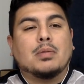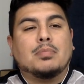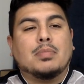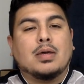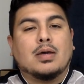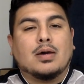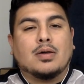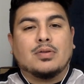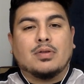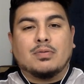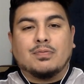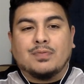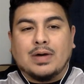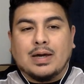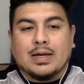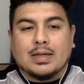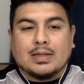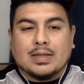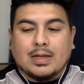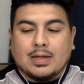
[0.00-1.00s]
because of the
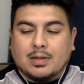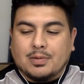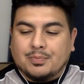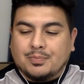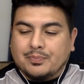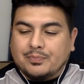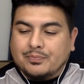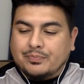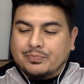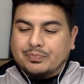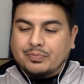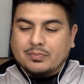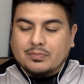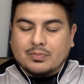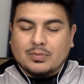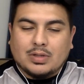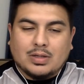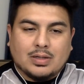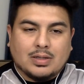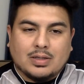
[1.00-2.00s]
fact that
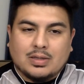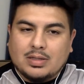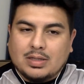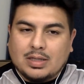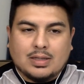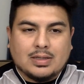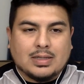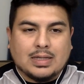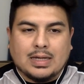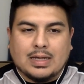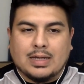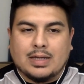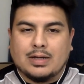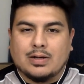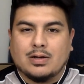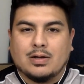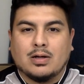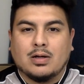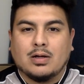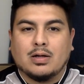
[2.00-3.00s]
I think
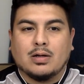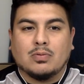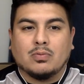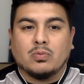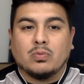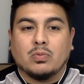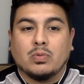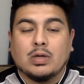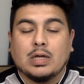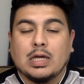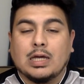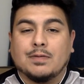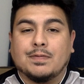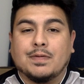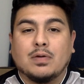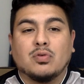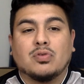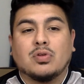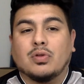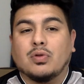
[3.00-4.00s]
that if
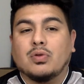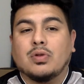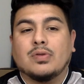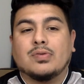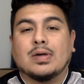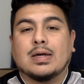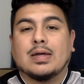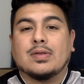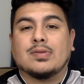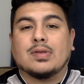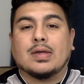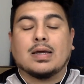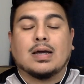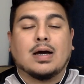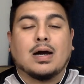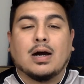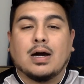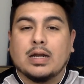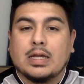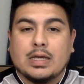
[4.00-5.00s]
he was to do this against like a
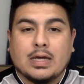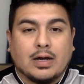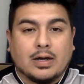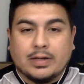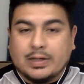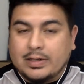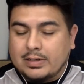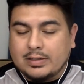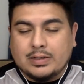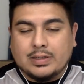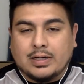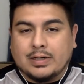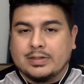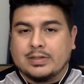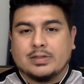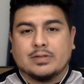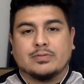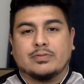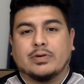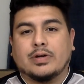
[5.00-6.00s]
Hani
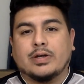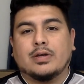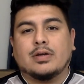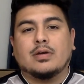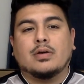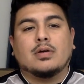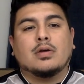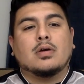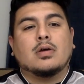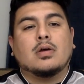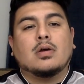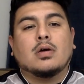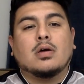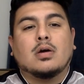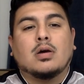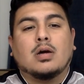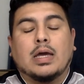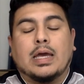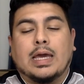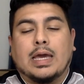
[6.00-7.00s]
Yaya, right,
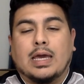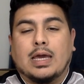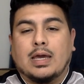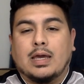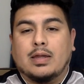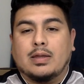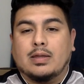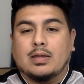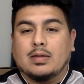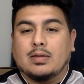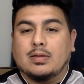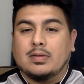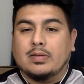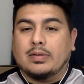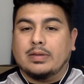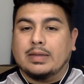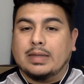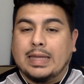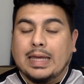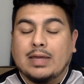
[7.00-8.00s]
and
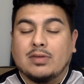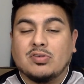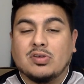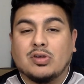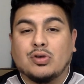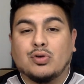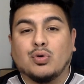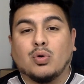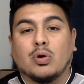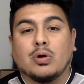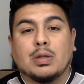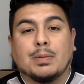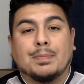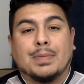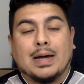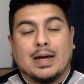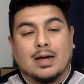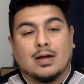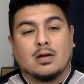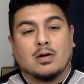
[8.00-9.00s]
they secure the
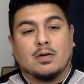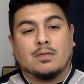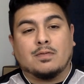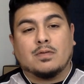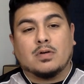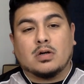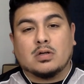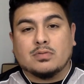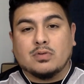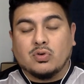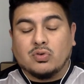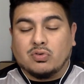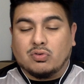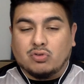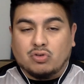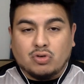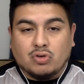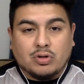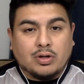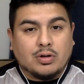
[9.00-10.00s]
back of Raul Rosas
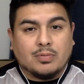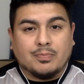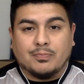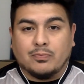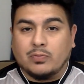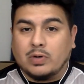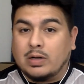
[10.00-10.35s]
Jr.